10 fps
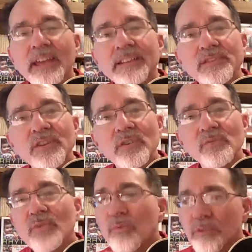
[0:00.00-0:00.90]
And so
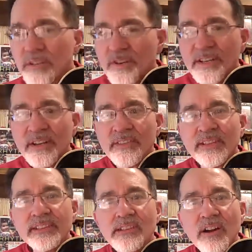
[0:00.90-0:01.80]
what we're learning on
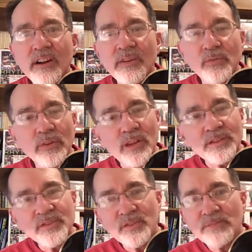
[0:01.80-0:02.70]
the guitar will
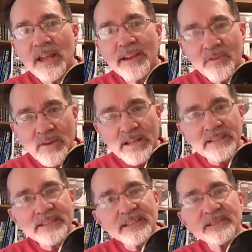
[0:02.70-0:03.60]
also apply
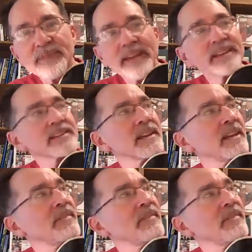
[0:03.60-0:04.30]
directly to the bass.